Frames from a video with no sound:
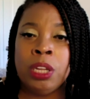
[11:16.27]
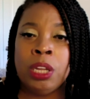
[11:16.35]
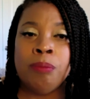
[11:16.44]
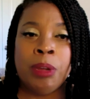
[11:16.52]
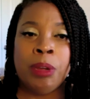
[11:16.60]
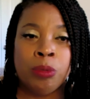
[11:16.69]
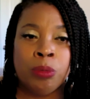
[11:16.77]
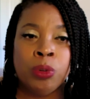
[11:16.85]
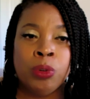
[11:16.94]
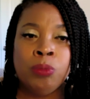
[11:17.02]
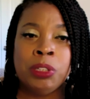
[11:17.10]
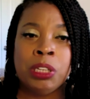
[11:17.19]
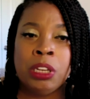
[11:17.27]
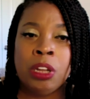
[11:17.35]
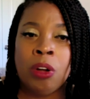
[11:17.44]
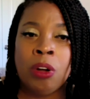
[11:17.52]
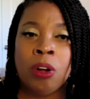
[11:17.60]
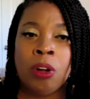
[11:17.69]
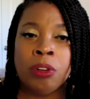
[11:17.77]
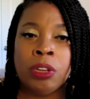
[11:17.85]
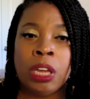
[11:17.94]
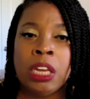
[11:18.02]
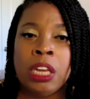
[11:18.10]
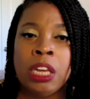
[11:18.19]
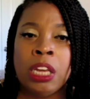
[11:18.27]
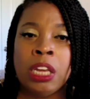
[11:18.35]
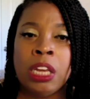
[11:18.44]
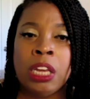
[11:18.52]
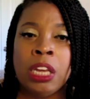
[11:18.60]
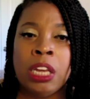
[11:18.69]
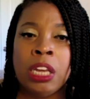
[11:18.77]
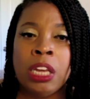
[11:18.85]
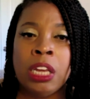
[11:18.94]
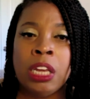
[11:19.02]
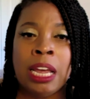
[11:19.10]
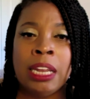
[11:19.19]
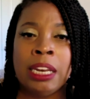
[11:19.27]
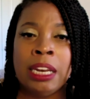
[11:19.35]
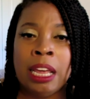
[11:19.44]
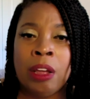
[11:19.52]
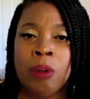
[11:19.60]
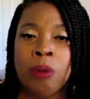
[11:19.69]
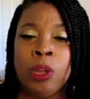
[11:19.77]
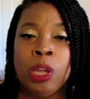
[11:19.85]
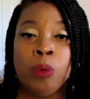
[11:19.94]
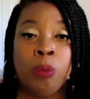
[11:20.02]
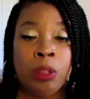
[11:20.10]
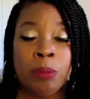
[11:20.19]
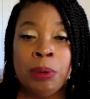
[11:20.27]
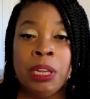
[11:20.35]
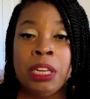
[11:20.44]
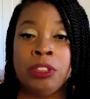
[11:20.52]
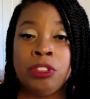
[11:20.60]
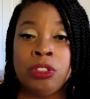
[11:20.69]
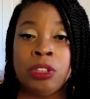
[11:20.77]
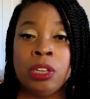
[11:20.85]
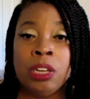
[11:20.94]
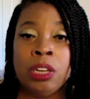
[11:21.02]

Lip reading: make rooms in the ark, and cover it inside and out with pitch.